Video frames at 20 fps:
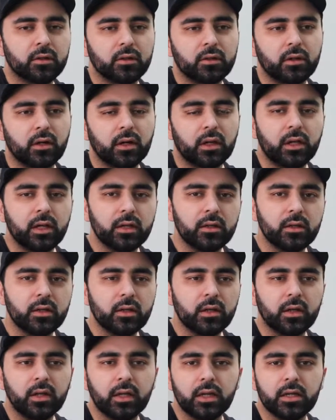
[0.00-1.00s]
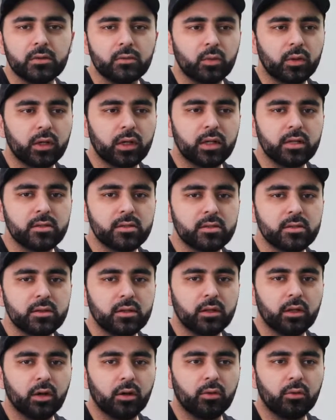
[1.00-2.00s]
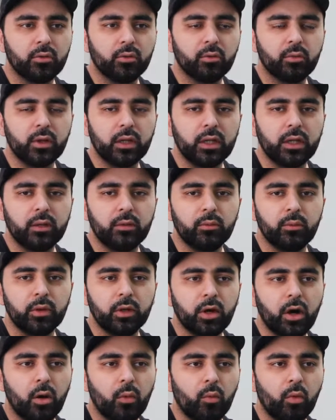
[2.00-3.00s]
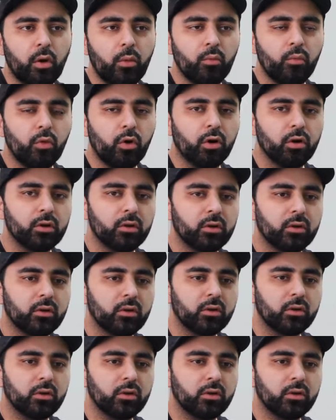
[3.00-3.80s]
And it is what it is. We got a 1-1.